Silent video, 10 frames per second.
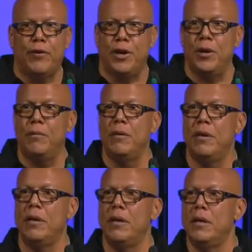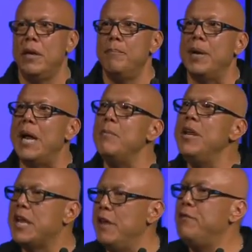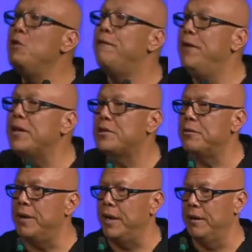you, but I'm going to give you victory.